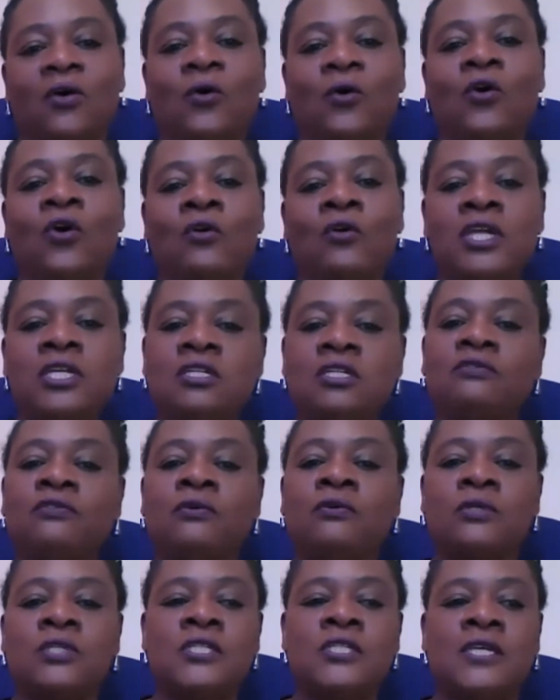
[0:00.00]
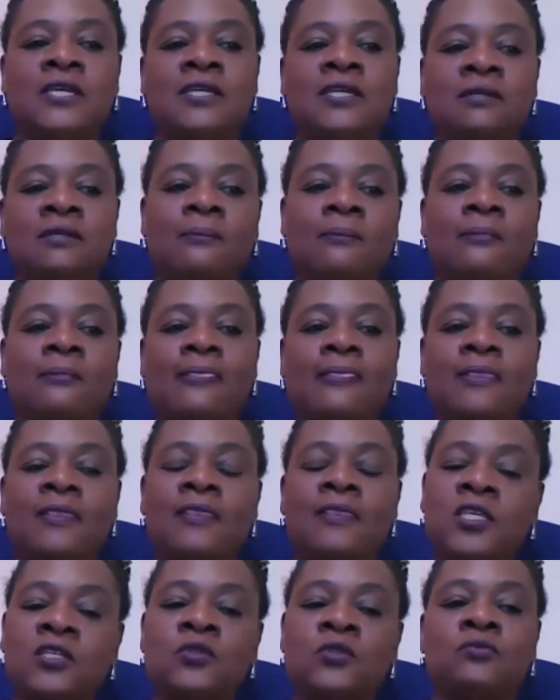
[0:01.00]
Already at 14,
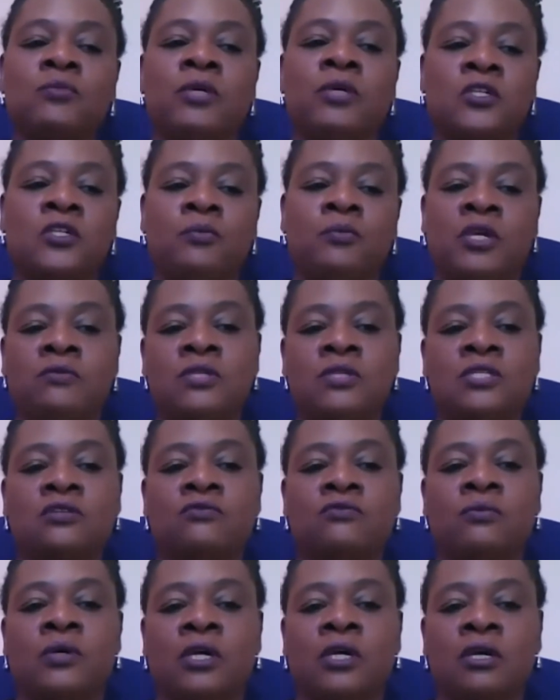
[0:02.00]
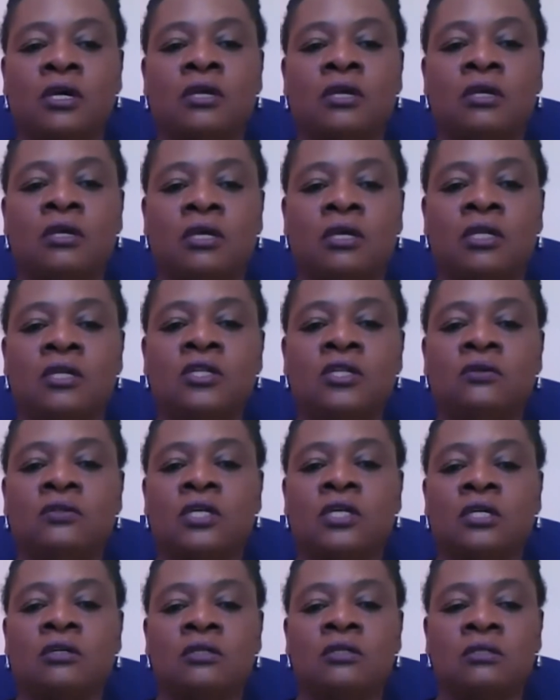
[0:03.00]
this was my experience of work, and I knew that
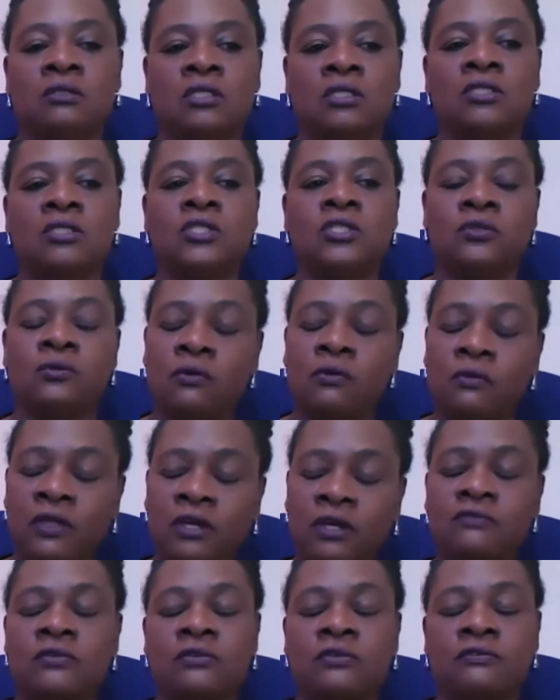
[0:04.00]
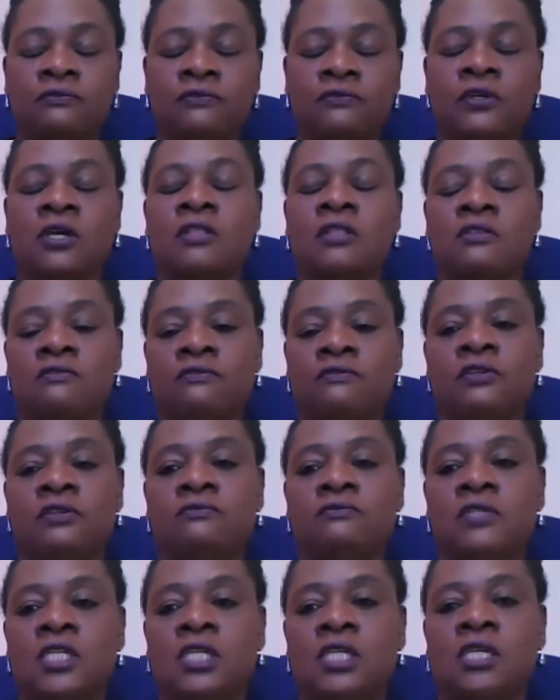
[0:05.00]
I could not endure that for a further 50
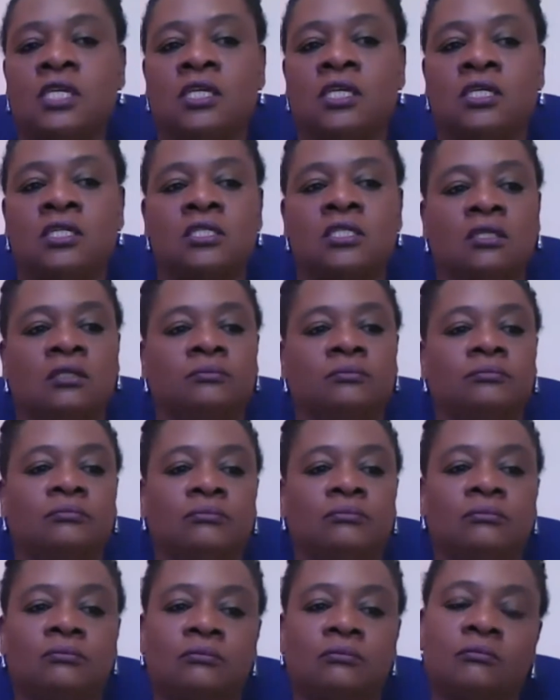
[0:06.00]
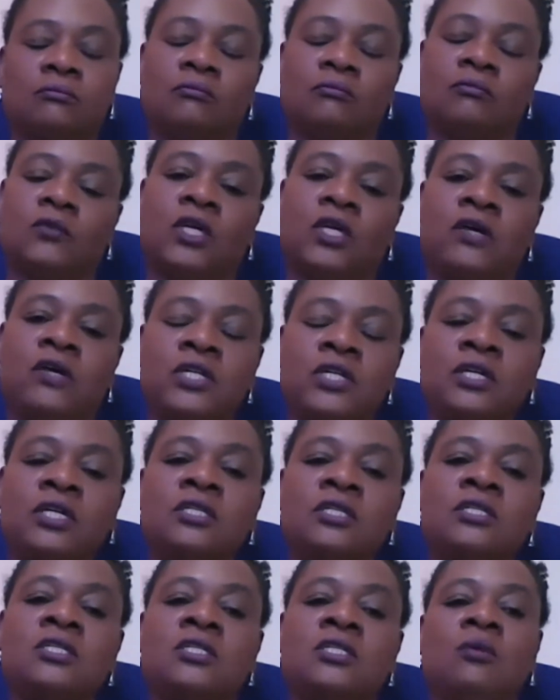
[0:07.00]
years. I was lucky
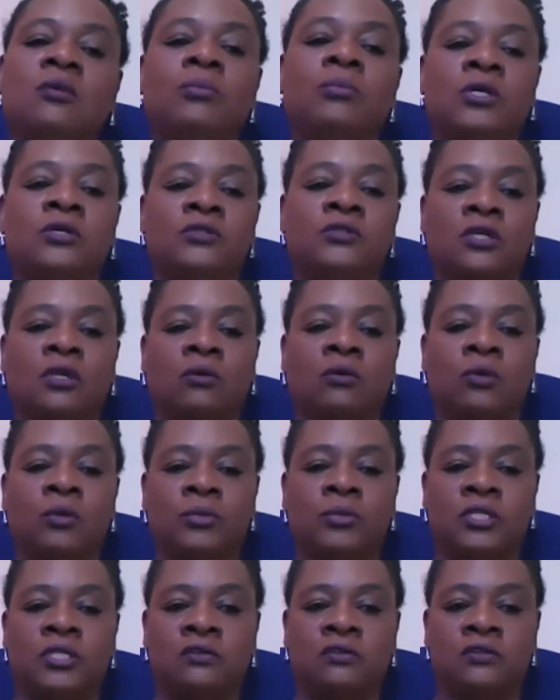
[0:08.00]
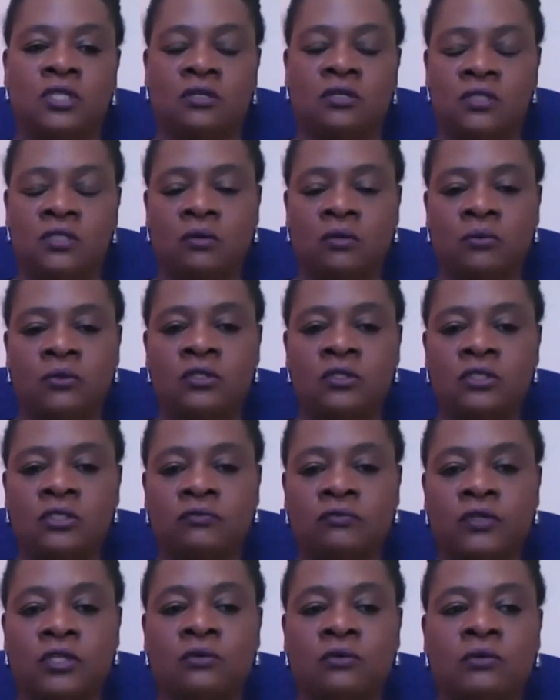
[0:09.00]
to stumble onto cooperatives, as I wouldn't
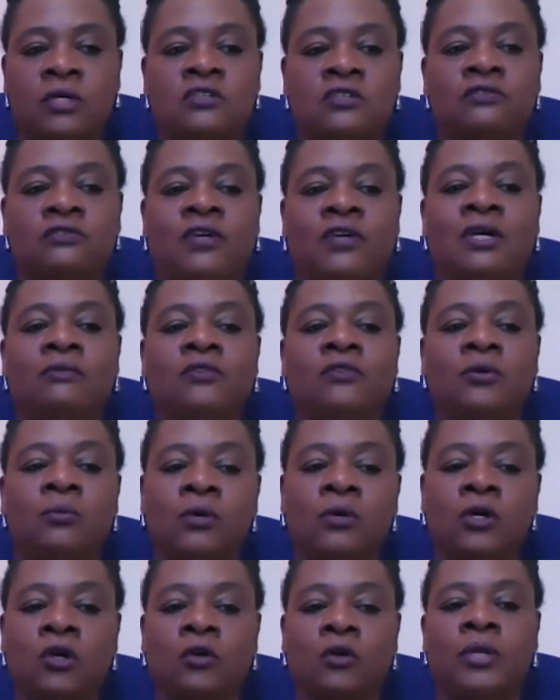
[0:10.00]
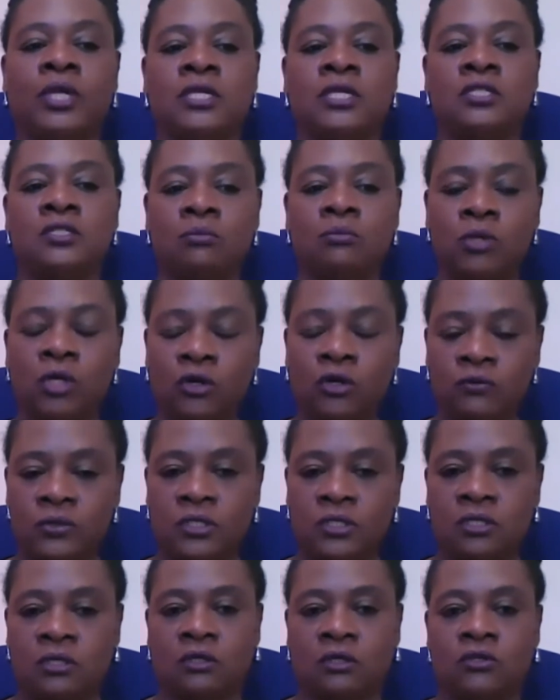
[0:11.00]
have otherwise found the workplace
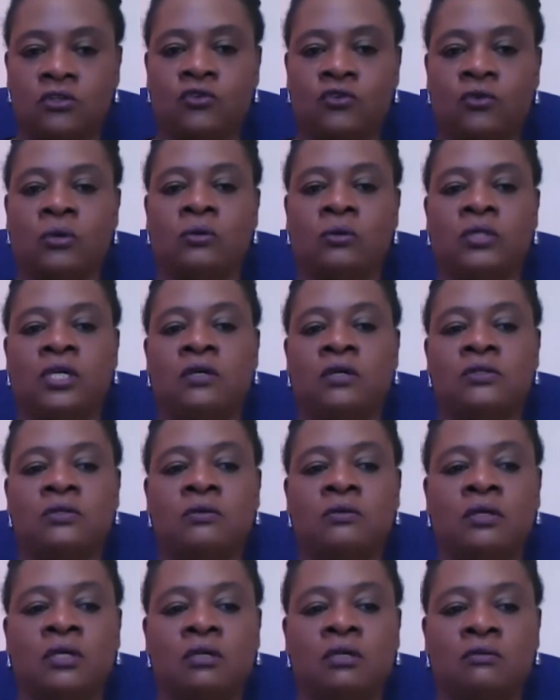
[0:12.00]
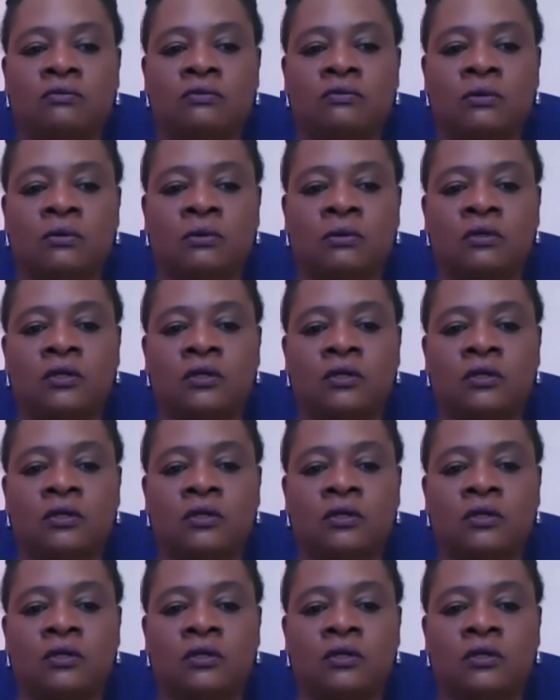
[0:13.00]
democracy and control that I was looking for.